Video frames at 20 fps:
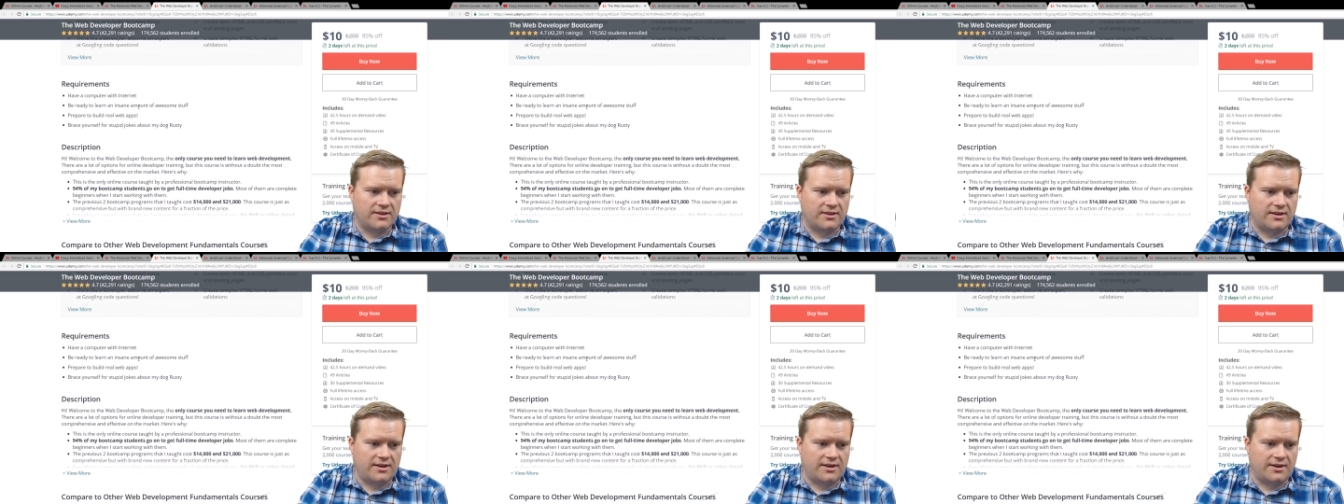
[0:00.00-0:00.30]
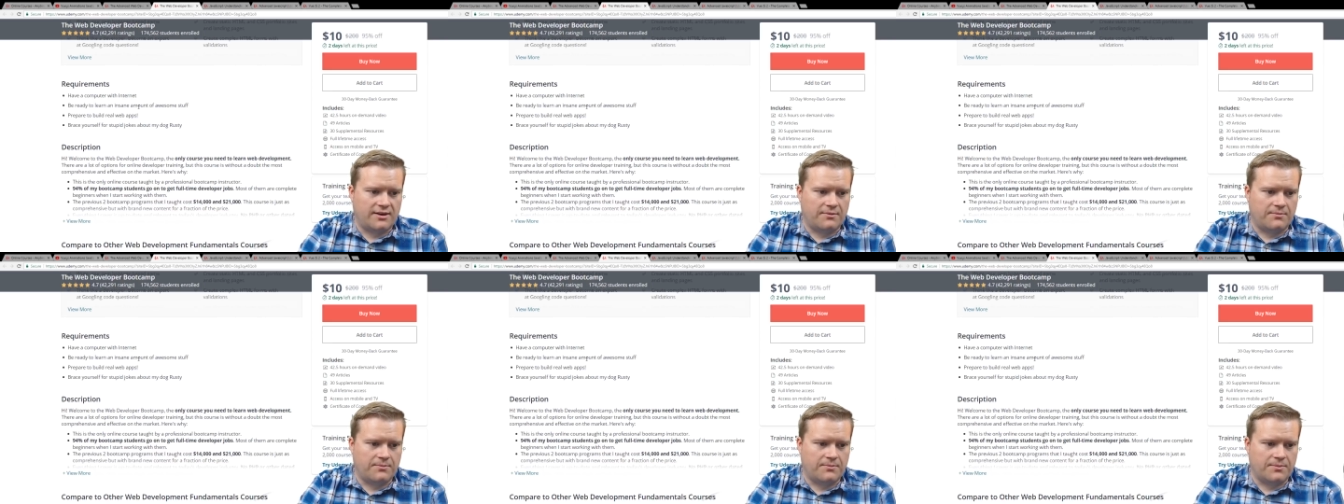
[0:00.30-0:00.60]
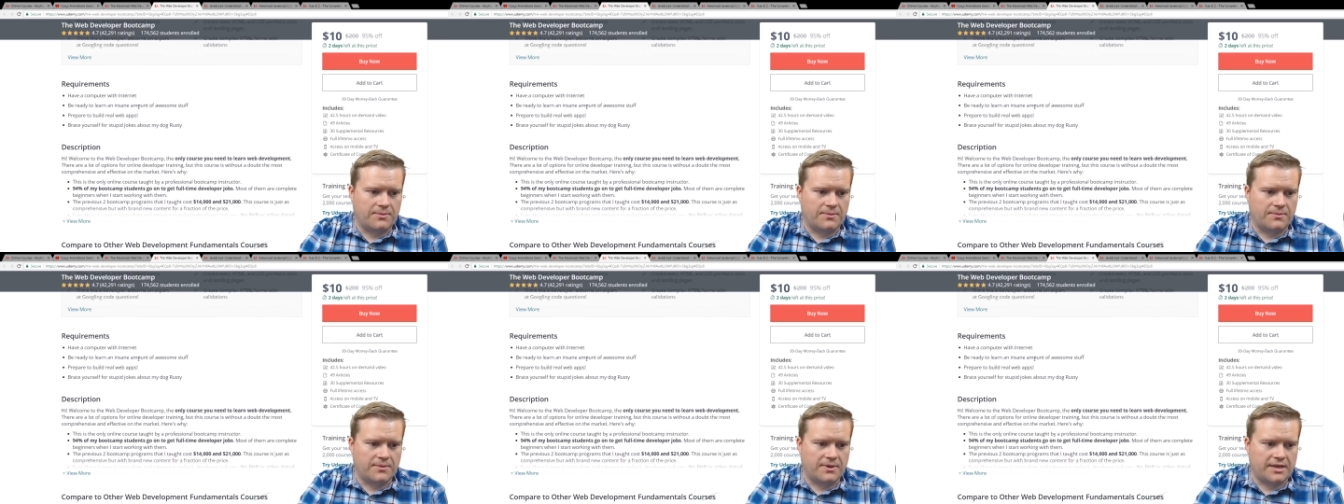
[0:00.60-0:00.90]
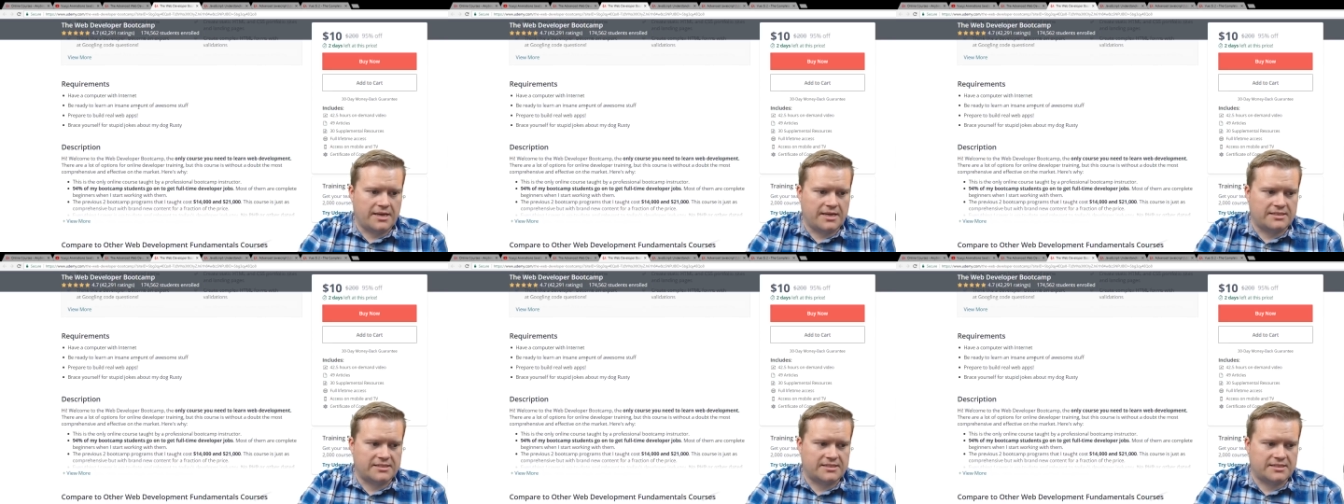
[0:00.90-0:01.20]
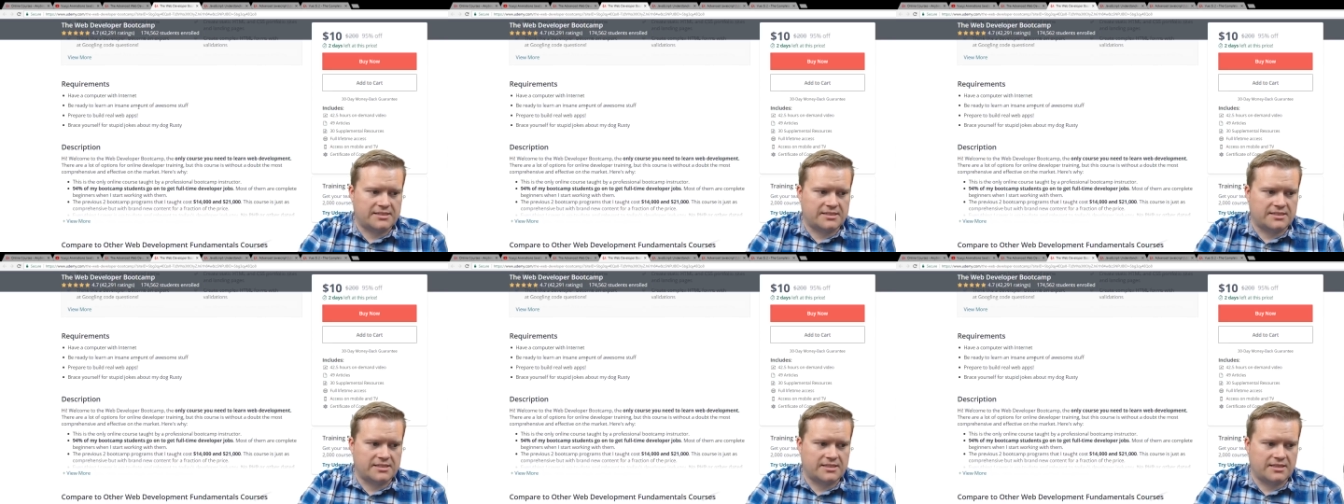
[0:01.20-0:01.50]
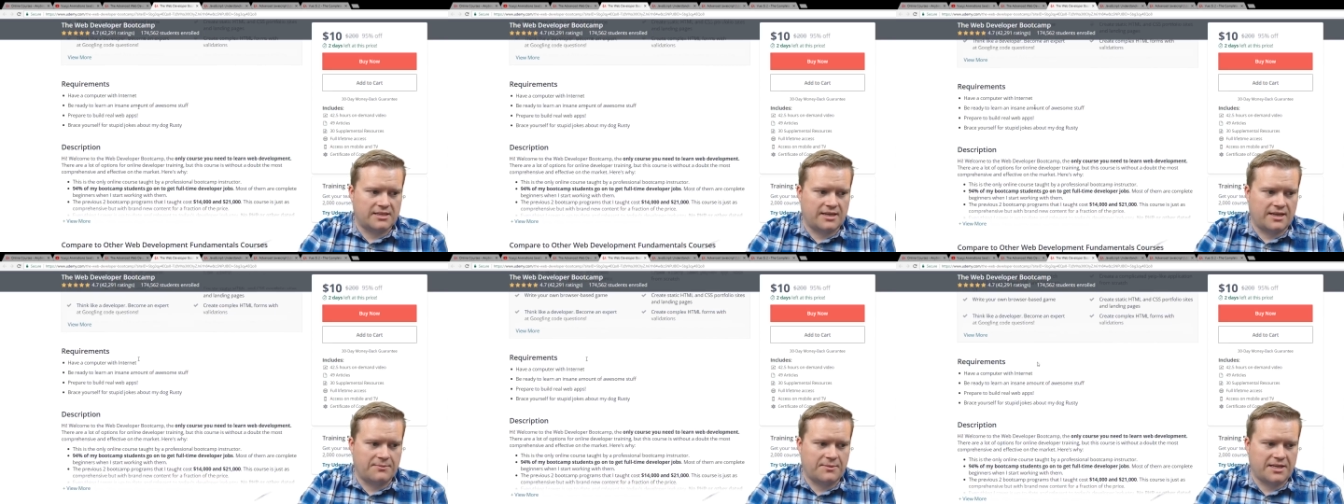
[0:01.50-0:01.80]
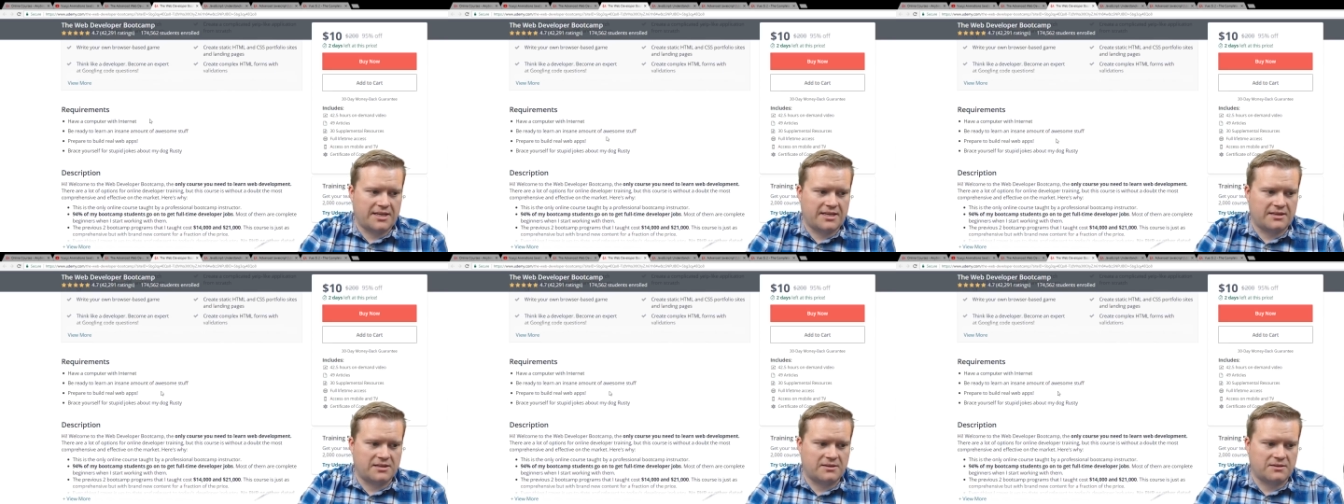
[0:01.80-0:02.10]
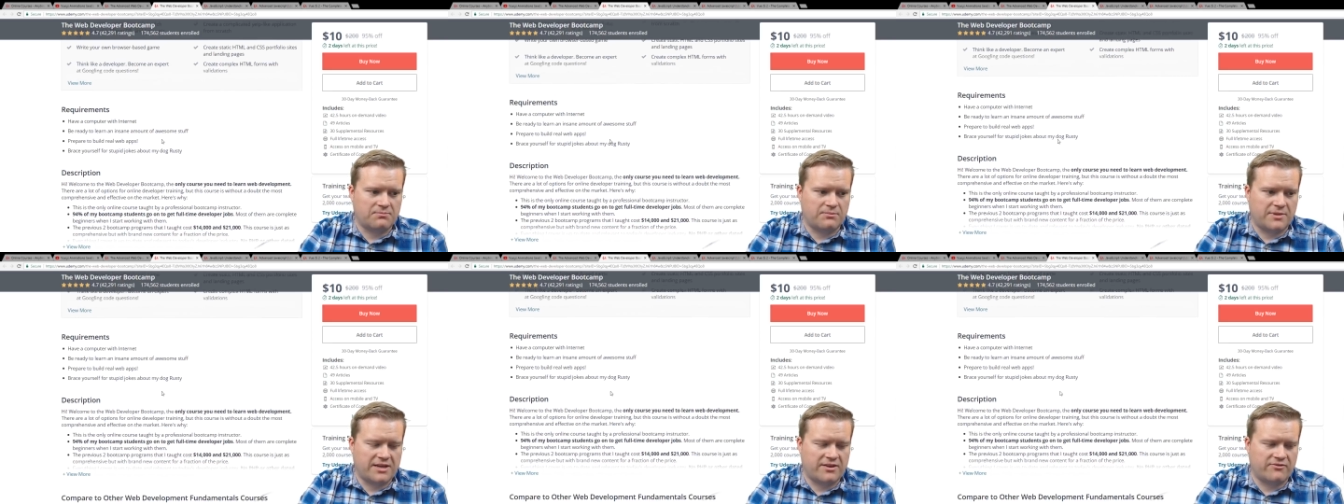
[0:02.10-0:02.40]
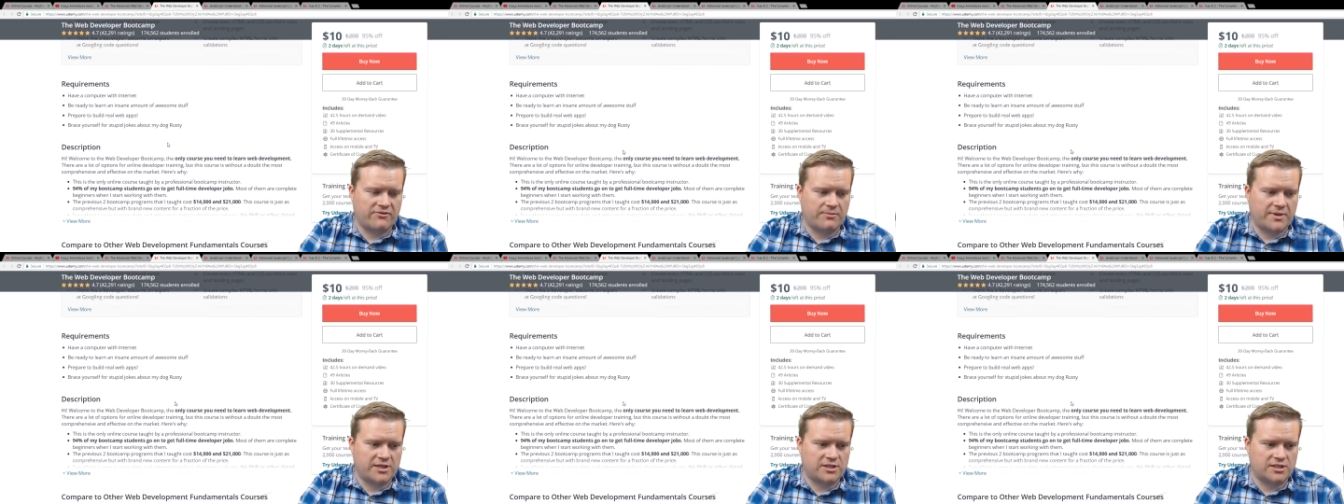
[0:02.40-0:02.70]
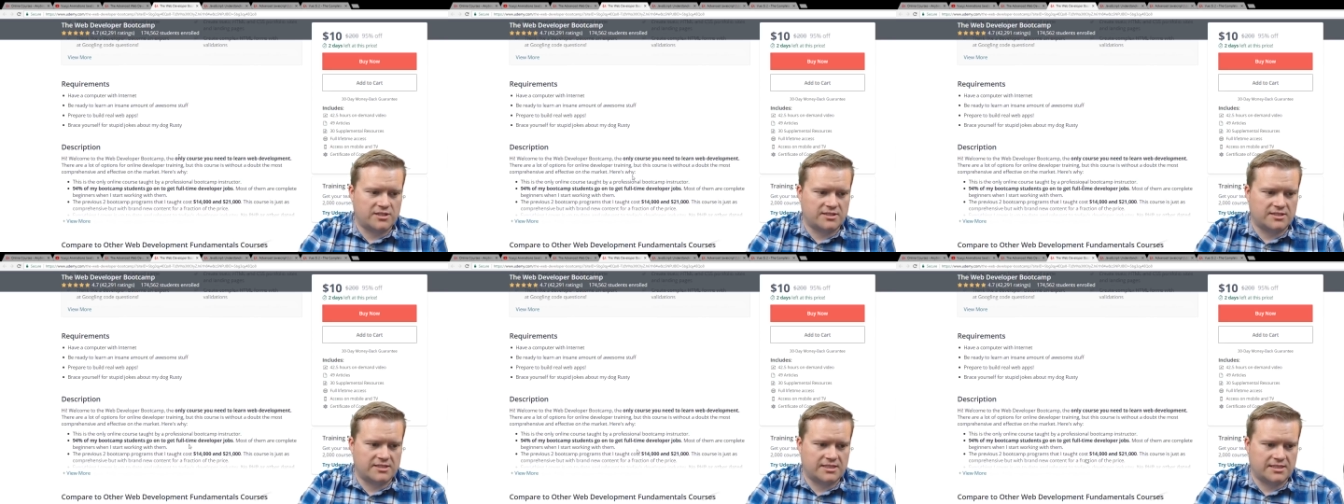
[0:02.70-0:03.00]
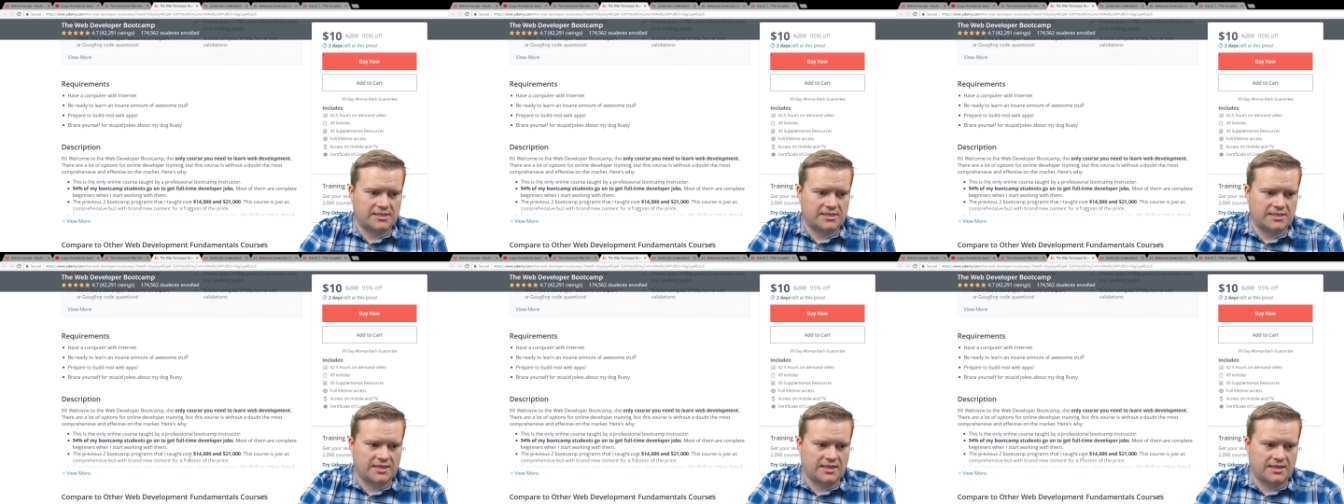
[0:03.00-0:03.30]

Um, it's I mean he may even mentions that